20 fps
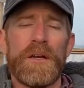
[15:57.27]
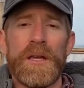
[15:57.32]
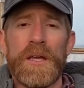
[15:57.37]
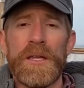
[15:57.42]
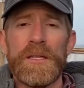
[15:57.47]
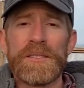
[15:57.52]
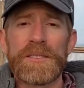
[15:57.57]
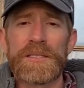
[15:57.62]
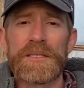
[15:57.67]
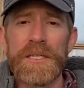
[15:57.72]

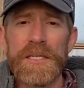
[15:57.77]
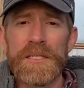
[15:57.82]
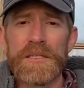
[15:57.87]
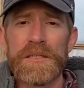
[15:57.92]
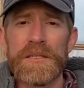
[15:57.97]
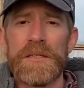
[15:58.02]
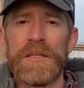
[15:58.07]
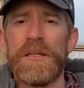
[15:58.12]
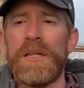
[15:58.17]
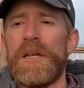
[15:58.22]
in
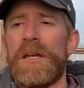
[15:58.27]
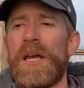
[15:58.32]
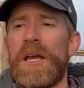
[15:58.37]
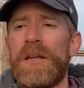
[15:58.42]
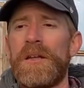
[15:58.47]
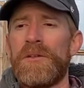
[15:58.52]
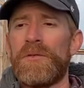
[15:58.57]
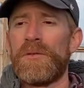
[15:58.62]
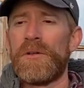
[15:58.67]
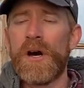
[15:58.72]
season,
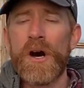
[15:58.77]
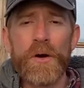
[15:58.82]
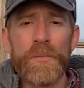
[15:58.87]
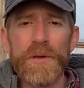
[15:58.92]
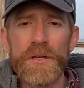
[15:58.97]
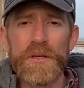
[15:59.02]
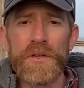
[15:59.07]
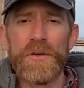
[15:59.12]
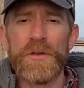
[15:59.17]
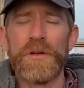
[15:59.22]
and it'll all
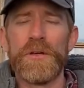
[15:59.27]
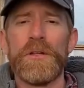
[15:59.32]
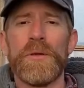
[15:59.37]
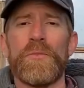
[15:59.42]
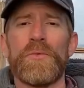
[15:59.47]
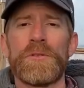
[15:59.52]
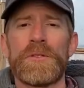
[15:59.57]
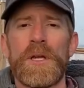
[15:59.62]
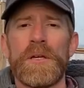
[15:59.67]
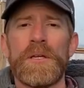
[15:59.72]
be good, and
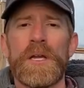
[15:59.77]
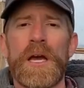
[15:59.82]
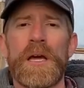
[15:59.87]
we'll tell you how